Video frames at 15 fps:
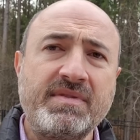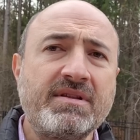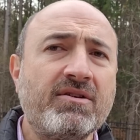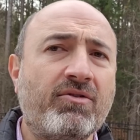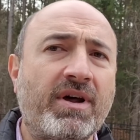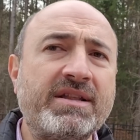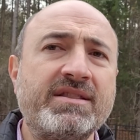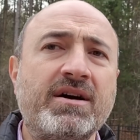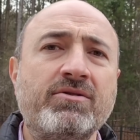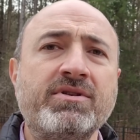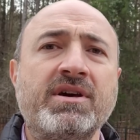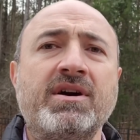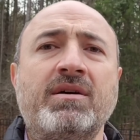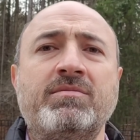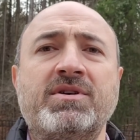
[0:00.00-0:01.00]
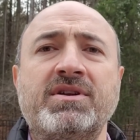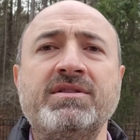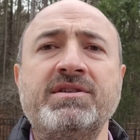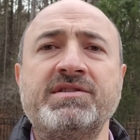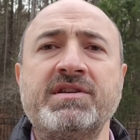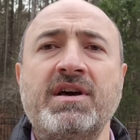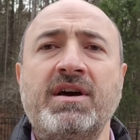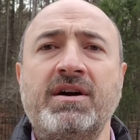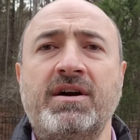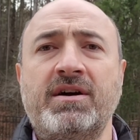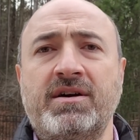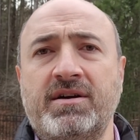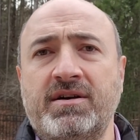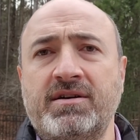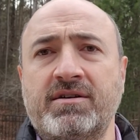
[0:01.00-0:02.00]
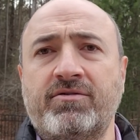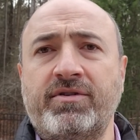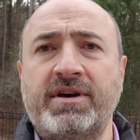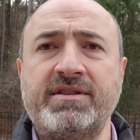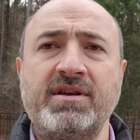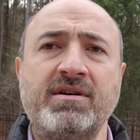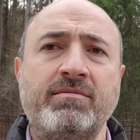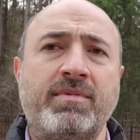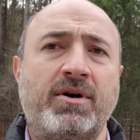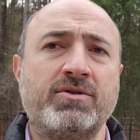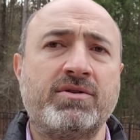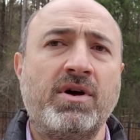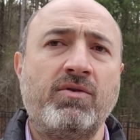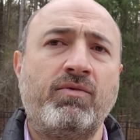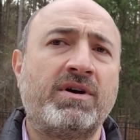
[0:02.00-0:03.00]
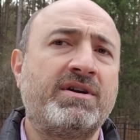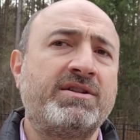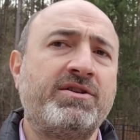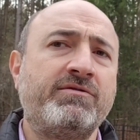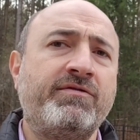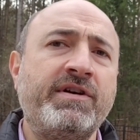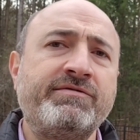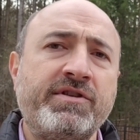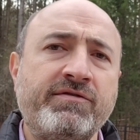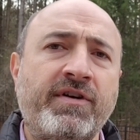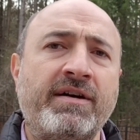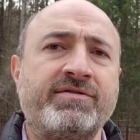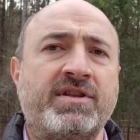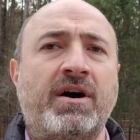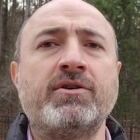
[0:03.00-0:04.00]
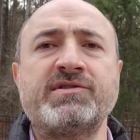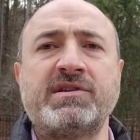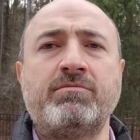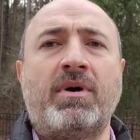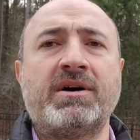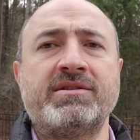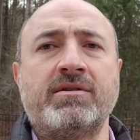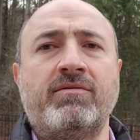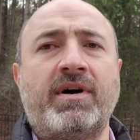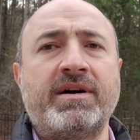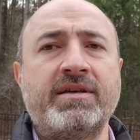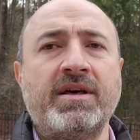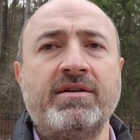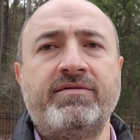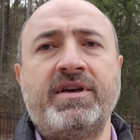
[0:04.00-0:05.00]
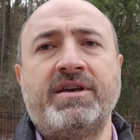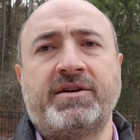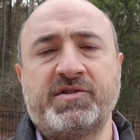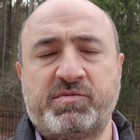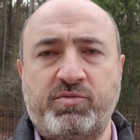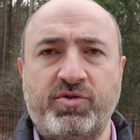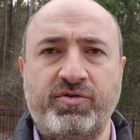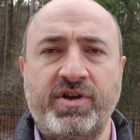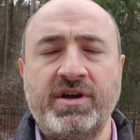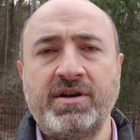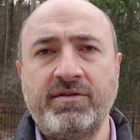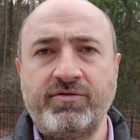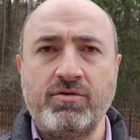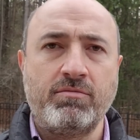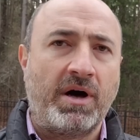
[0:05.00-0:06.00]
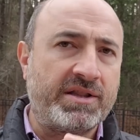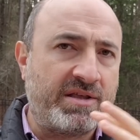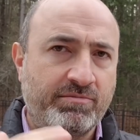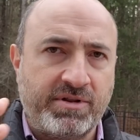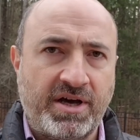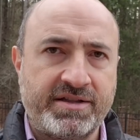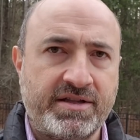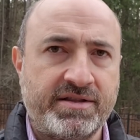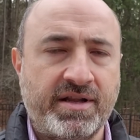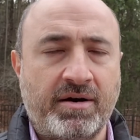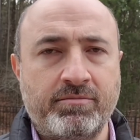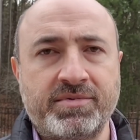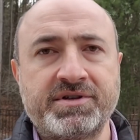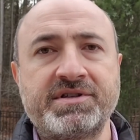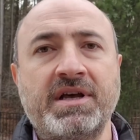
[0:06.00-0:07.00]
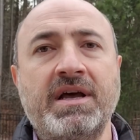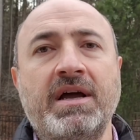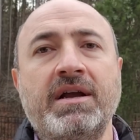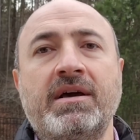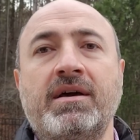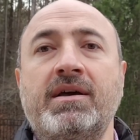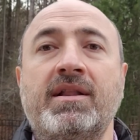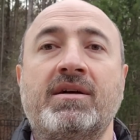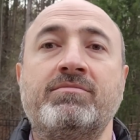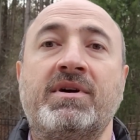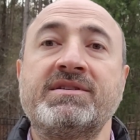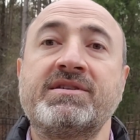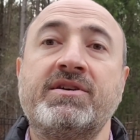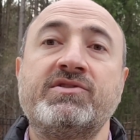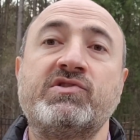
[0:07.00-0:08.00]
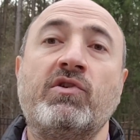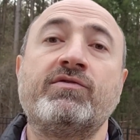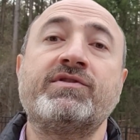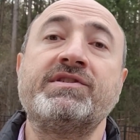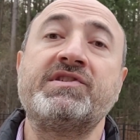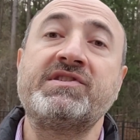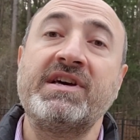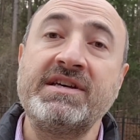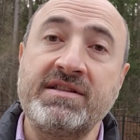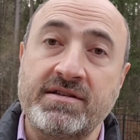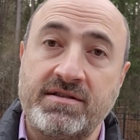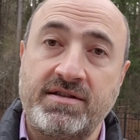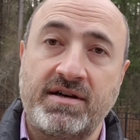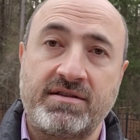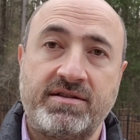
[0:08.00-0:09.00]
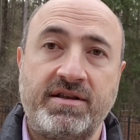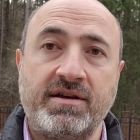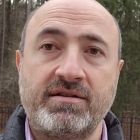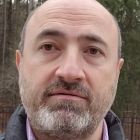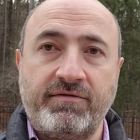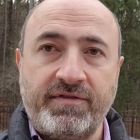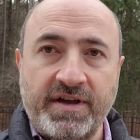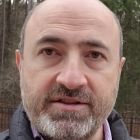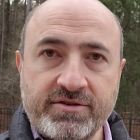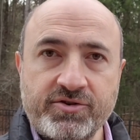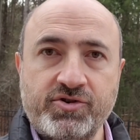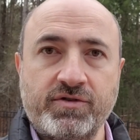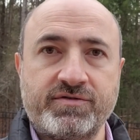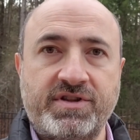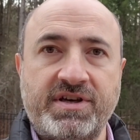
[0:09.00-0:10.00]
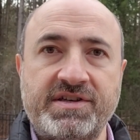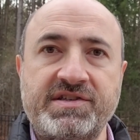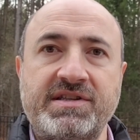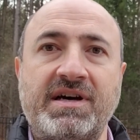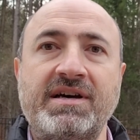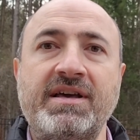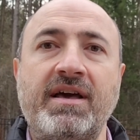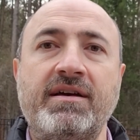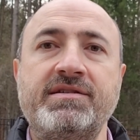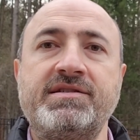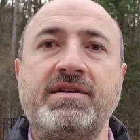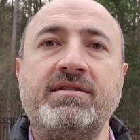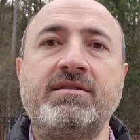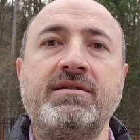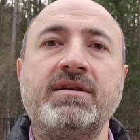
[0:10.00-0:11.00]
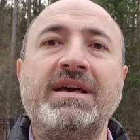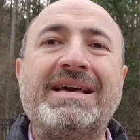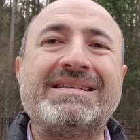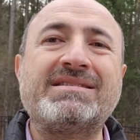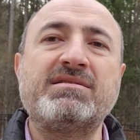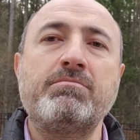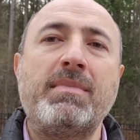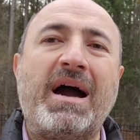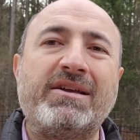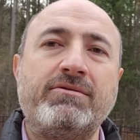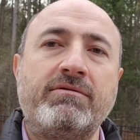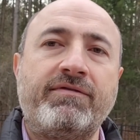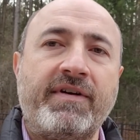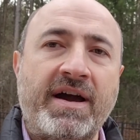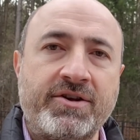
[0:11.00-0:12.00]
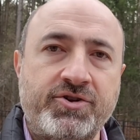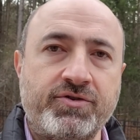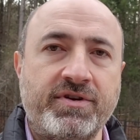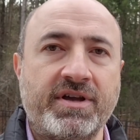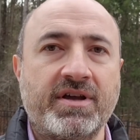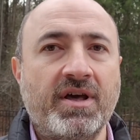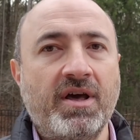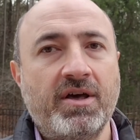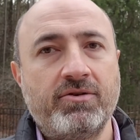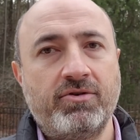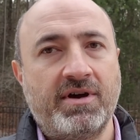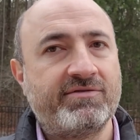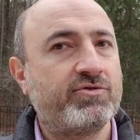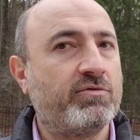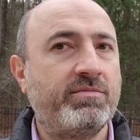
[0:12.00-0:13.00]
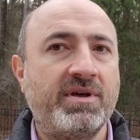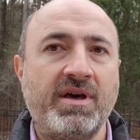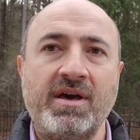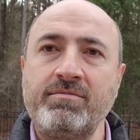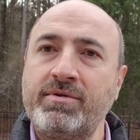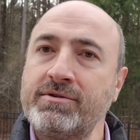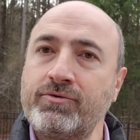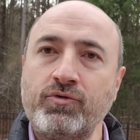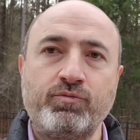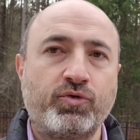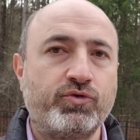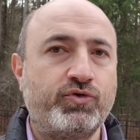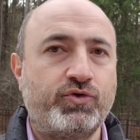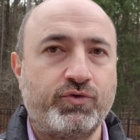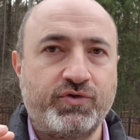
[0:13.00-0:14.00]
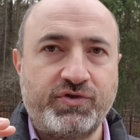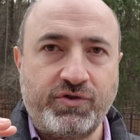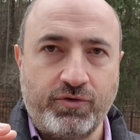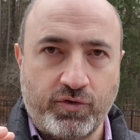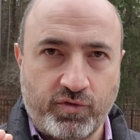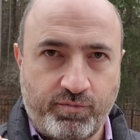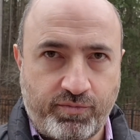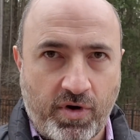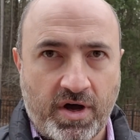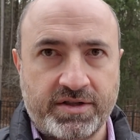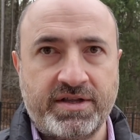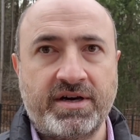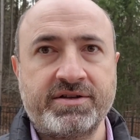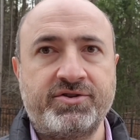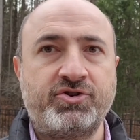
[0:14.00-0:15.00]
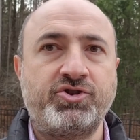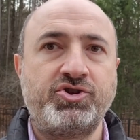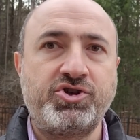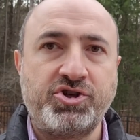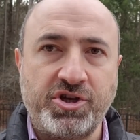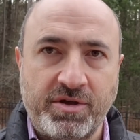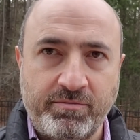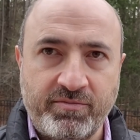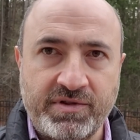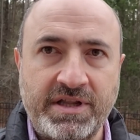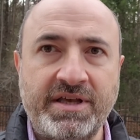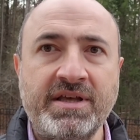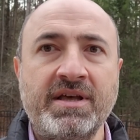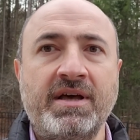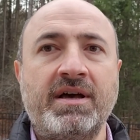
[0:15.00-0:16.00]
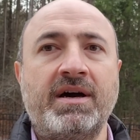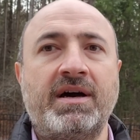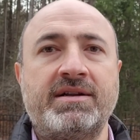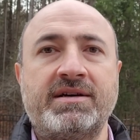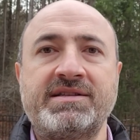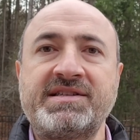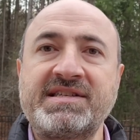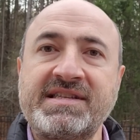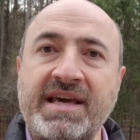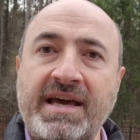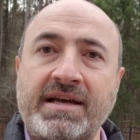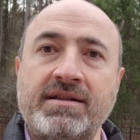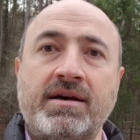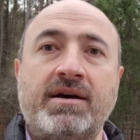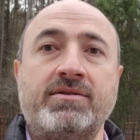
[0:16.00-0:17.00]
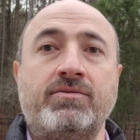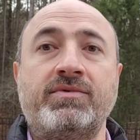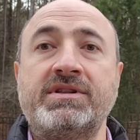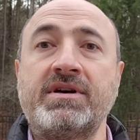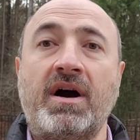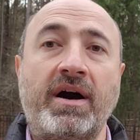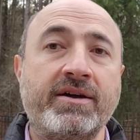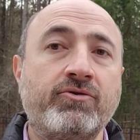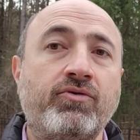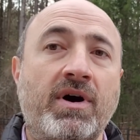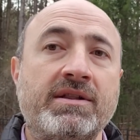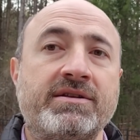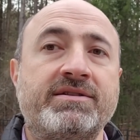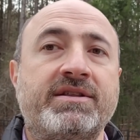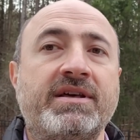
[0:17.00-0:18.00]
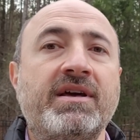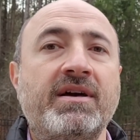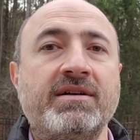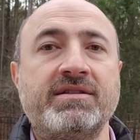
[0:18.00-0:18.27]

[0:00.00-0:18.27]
Right now, Giga Berlin is creating about 155,000 Model Y vehicles per year if you multiply the numbers. Elon Musk has often stated that the advantage of Tesla is in its manufacturing. You have to be able to produce your products cheaply and at scale and with high quality.